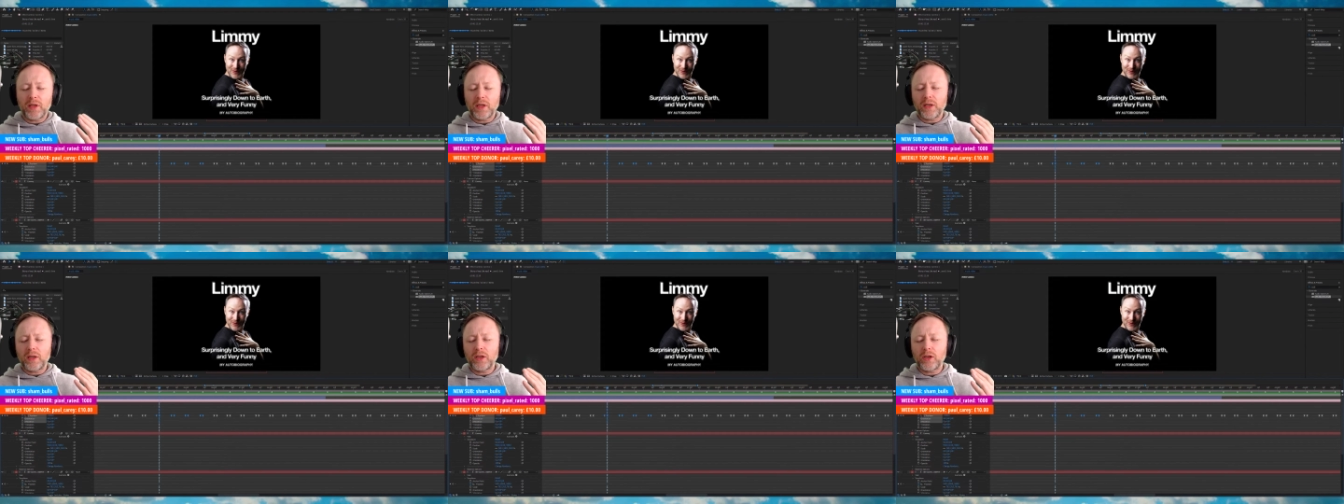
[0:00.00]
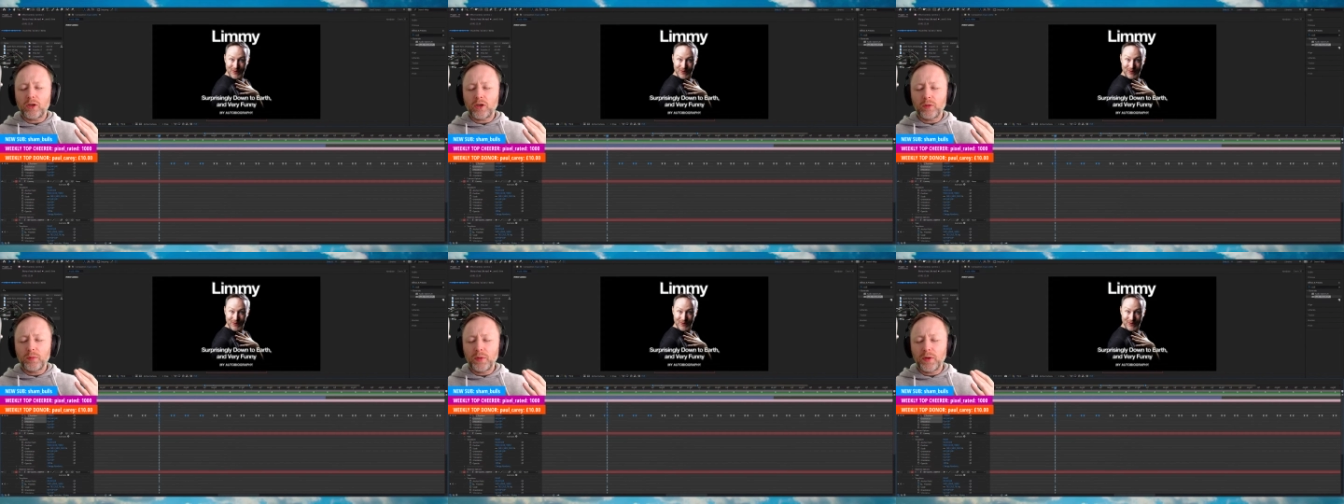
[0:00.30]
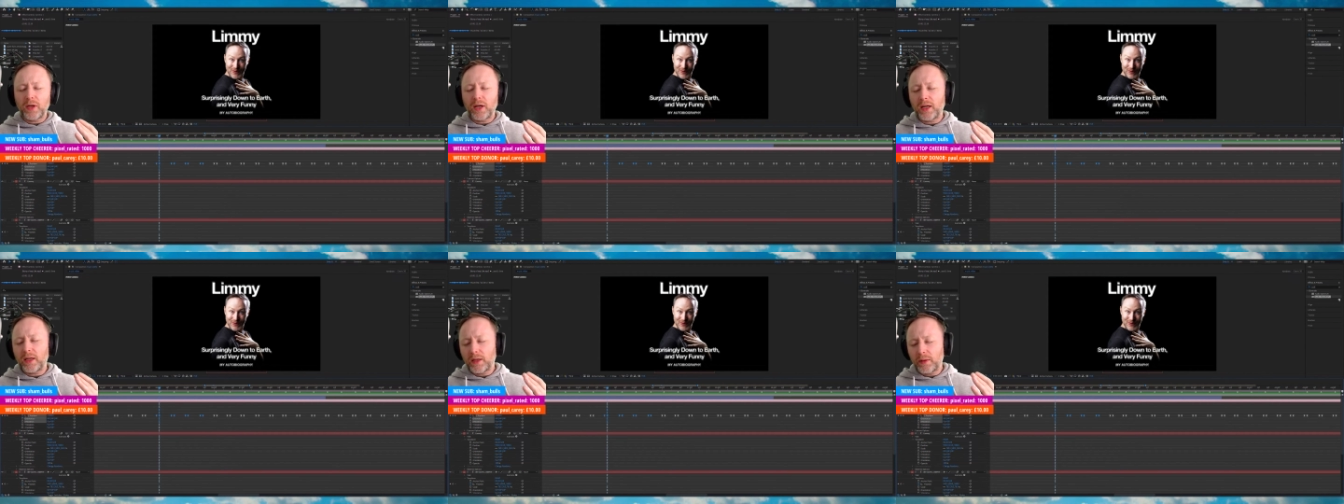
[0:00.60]
You could
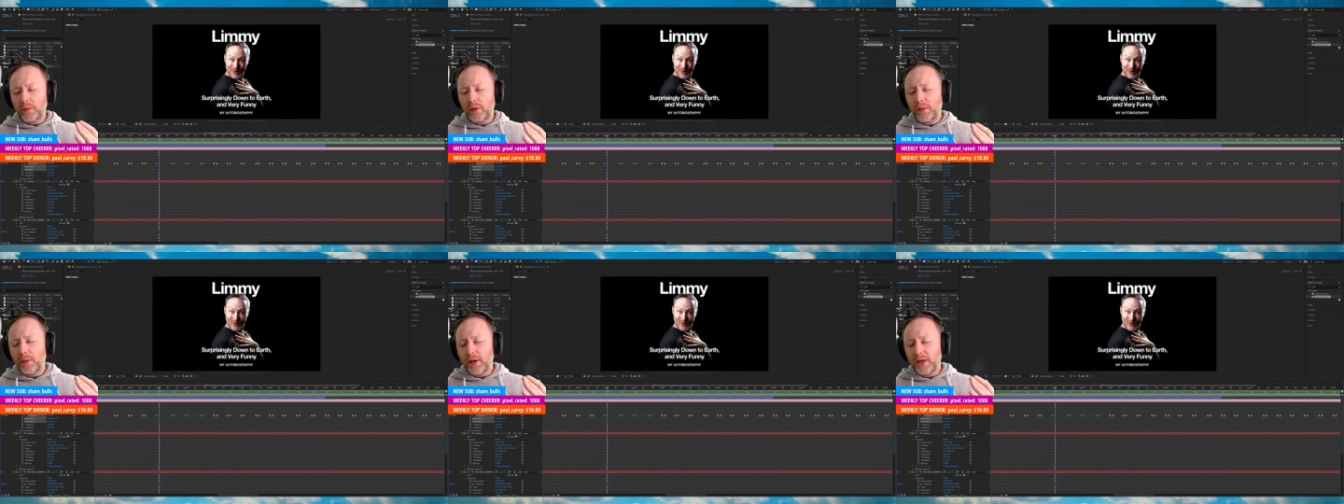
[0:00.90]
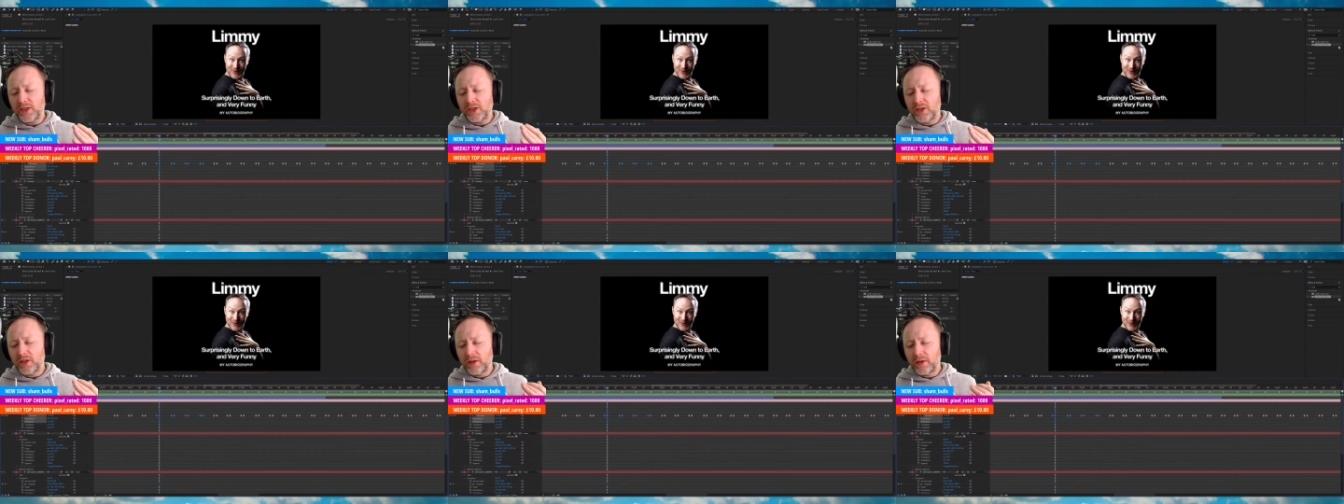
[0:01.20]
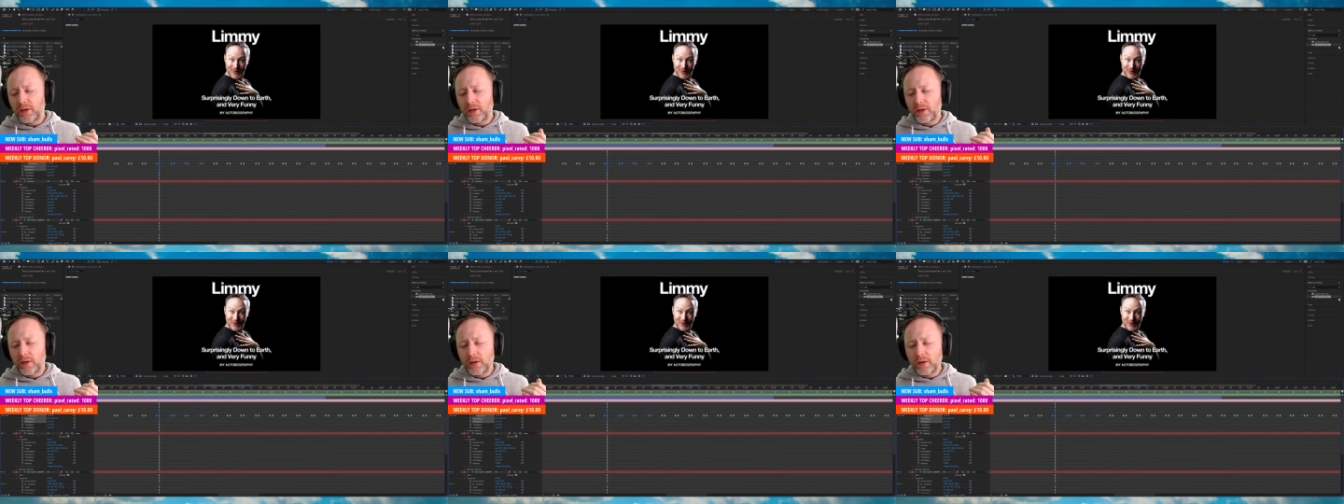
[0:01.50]
be right. Let me imagine.
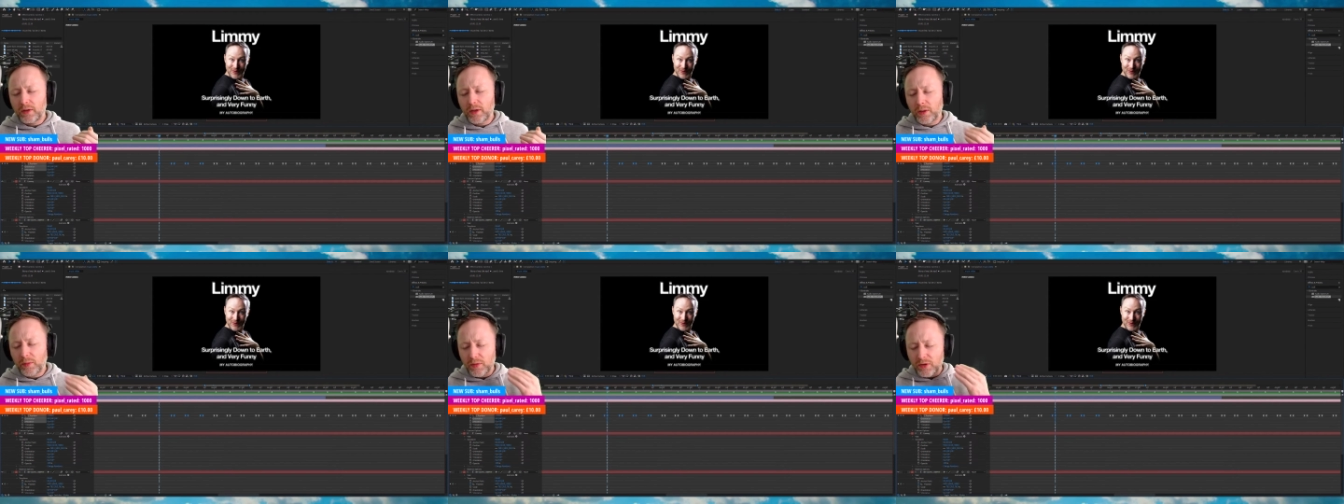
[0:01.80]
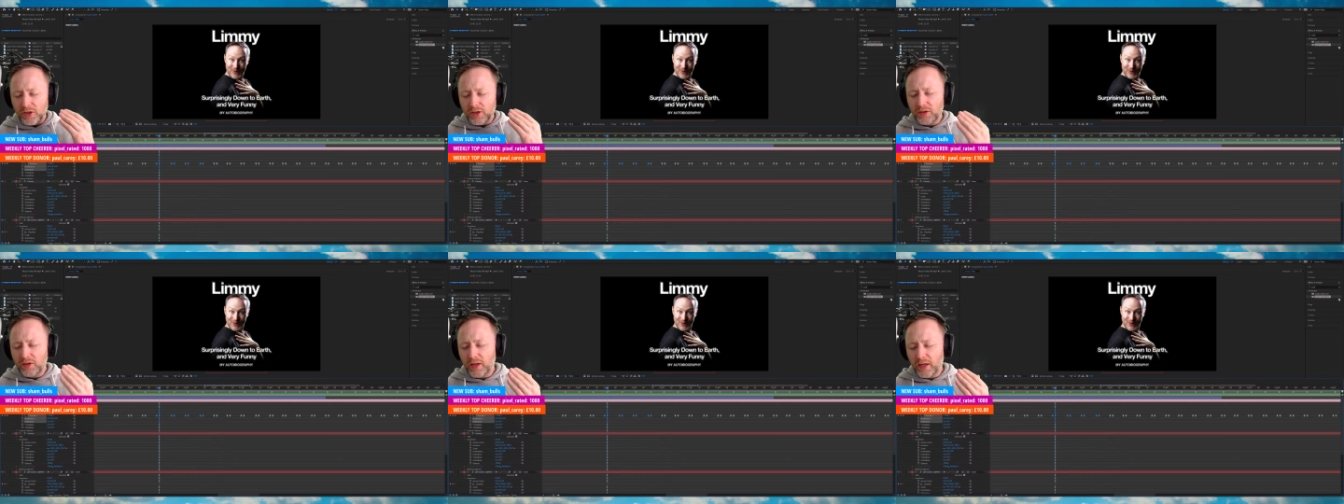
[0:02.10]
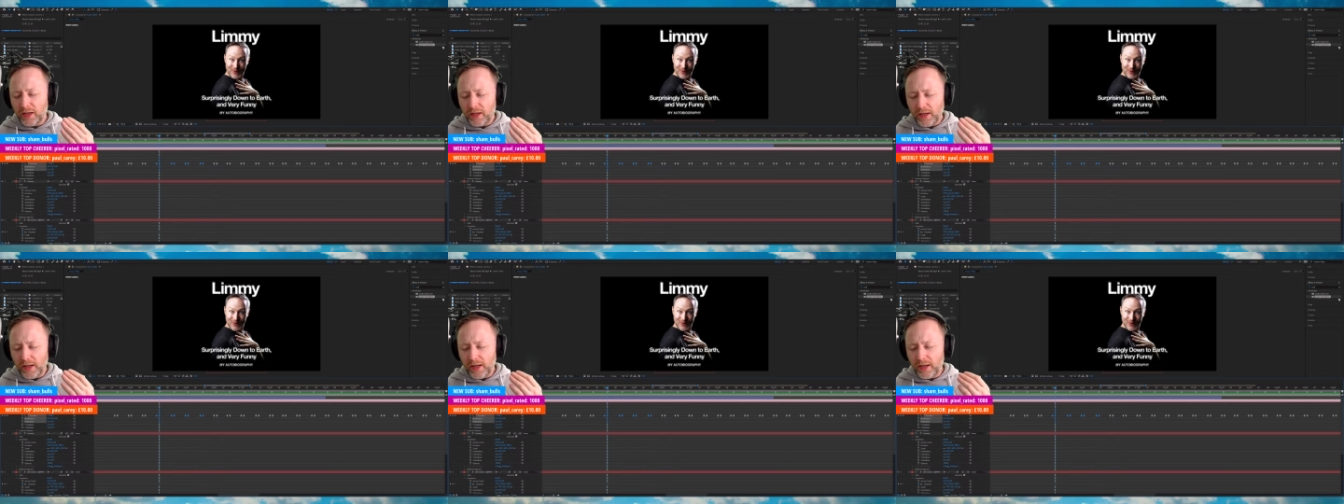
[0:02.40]
Let me just
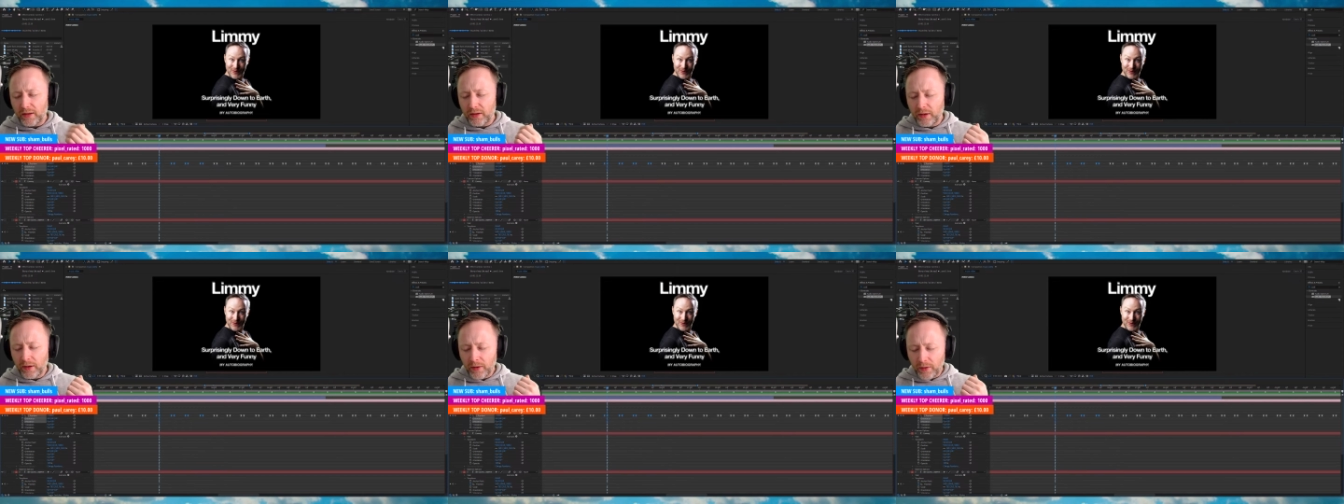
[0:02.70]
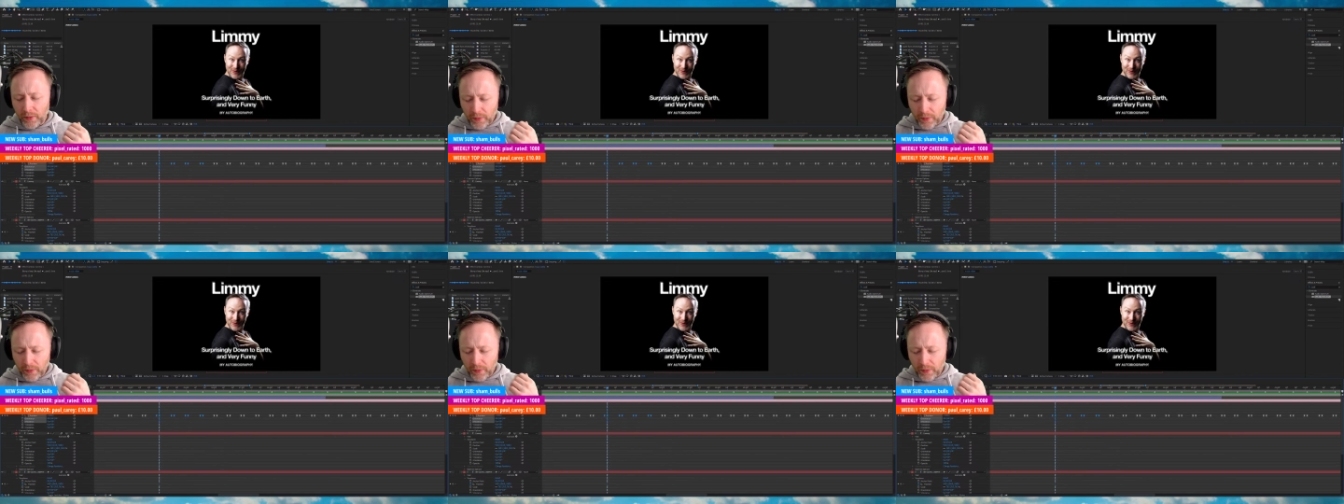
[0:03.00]
think ahead.